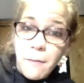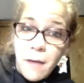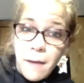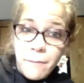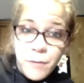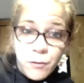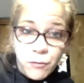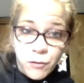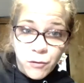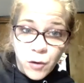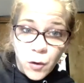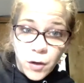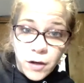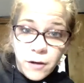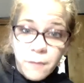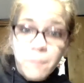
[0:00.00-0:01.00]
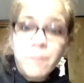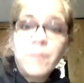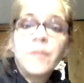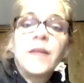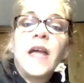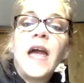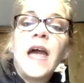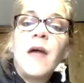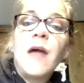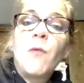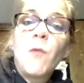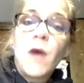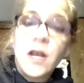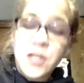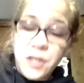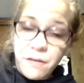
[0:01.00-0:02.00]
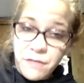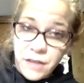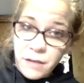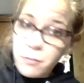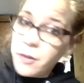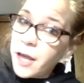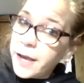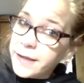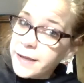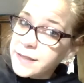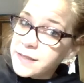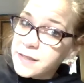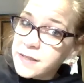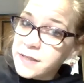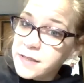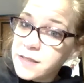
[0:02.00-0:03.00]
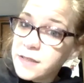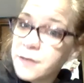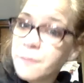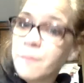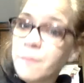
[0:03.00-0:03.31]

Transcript: mop the floor and wash off the appliances.